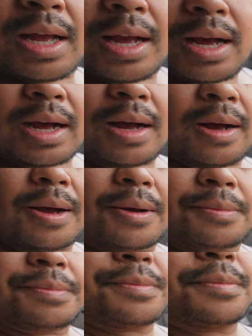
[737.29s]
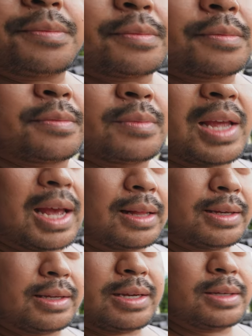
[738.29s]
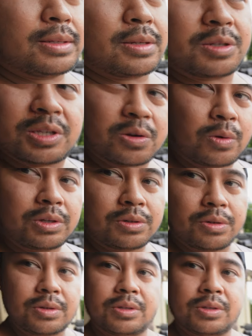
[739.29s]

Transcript: um, LEDs. They're sequentials,